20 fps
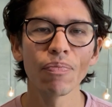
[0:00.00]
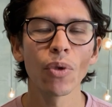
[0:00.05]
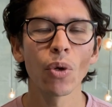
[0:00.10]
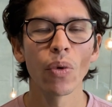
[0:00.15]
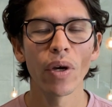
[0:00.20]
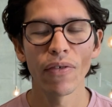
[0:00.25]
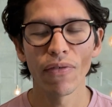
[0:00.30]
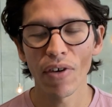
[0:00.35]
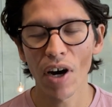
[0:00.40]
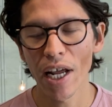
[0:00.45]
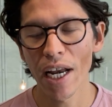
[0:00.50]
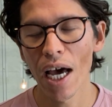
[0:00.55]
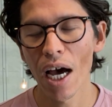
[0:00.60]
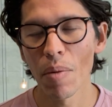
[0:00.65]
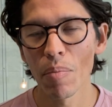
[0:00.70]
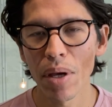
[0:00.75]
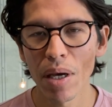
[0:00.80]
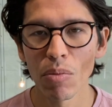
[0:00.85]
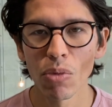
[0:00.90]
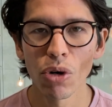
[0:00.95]
we find out a
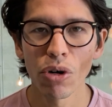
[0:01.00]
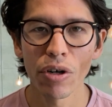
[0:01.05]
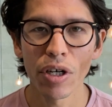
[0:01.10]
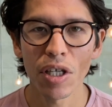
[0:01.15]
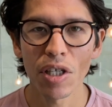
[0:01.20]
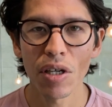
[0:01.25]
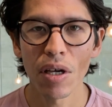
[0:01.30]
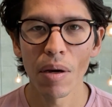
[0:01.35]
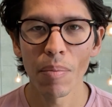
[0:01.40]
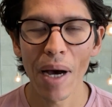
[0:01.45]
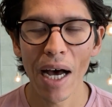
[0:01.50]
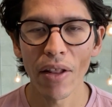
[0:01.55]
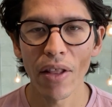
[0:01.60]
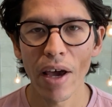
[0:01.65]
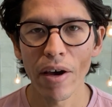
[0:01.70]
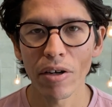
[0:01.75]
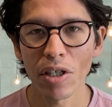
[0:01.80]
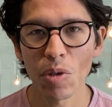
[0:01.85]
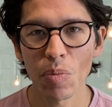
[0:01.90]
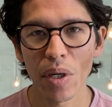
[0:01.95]
bit more about
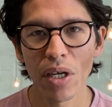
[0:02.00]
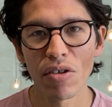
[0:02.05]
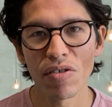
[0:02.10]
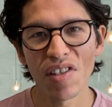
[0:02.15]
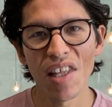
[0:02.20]
their experience,